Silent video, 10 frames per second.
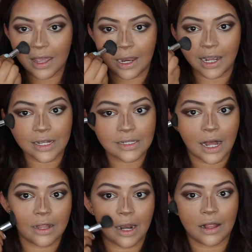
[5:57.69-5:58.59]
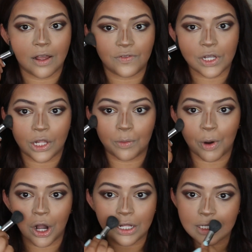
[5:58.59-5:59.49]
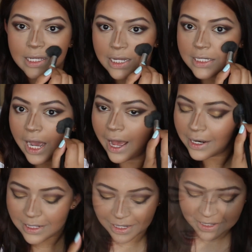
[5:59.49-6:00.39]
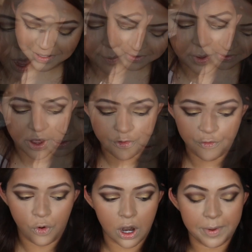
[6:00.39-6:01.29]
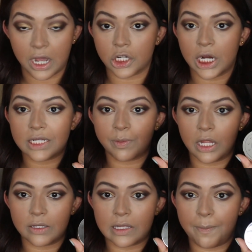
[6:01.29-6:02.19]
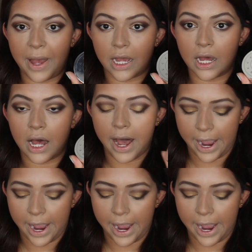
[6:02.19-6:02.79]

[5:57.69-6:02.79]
Can you guys tell that I love to look bronzed and tanned? For my under eyes, I'm going to use the Becca